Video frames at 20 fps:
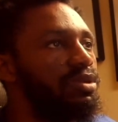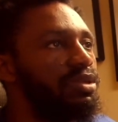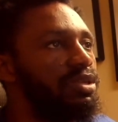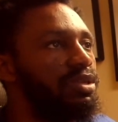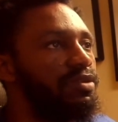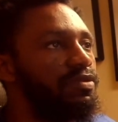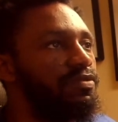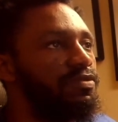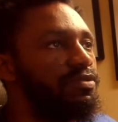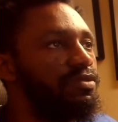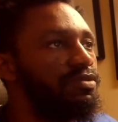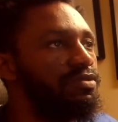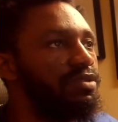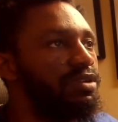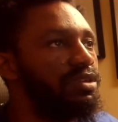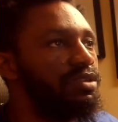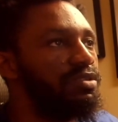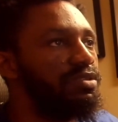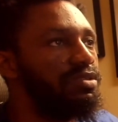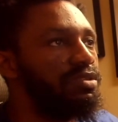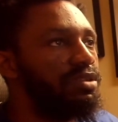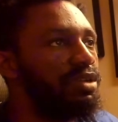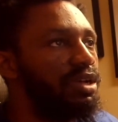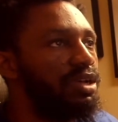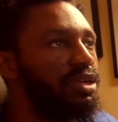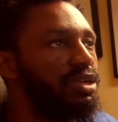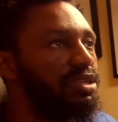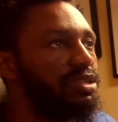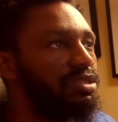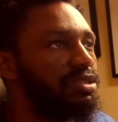go env, right?
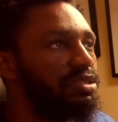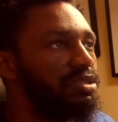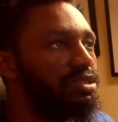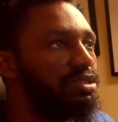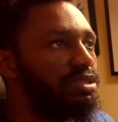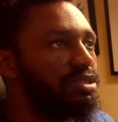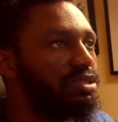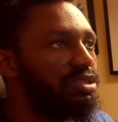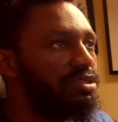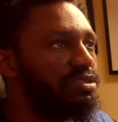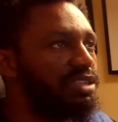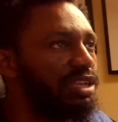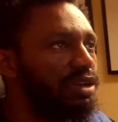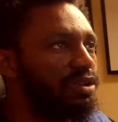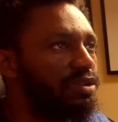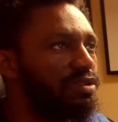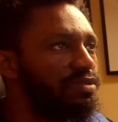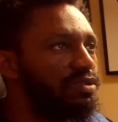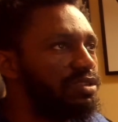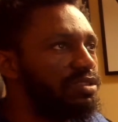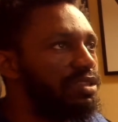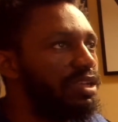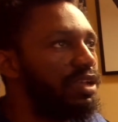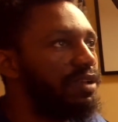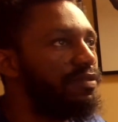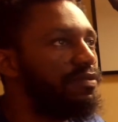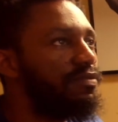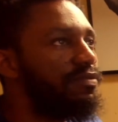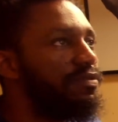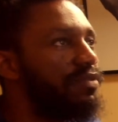And is that
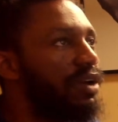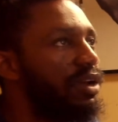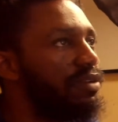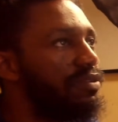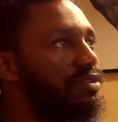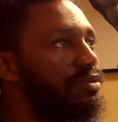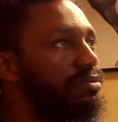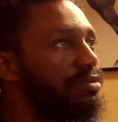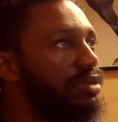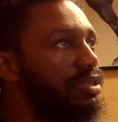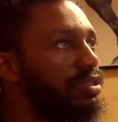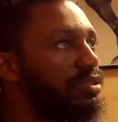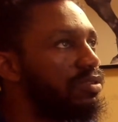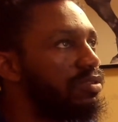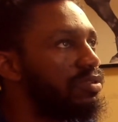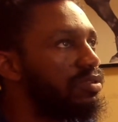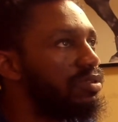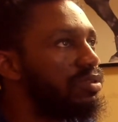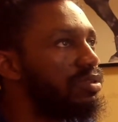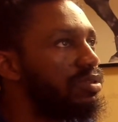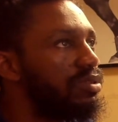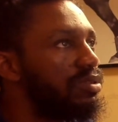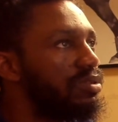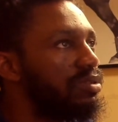correct? Environment,